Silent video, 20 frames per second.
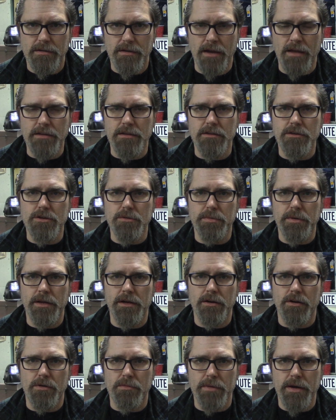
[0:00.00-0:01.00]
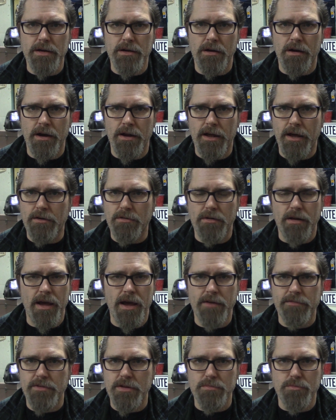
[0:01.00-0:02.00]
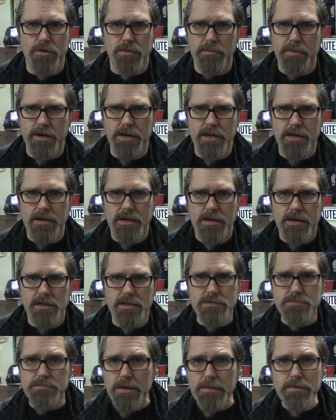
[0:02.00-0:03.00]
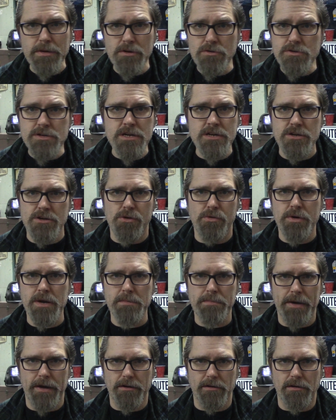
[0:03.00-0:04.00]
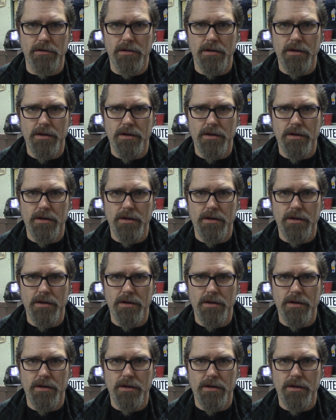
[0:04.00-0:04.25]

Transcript: And then you'll be like, oh my God, I don't have any more money. Because maybe you didn't know any better.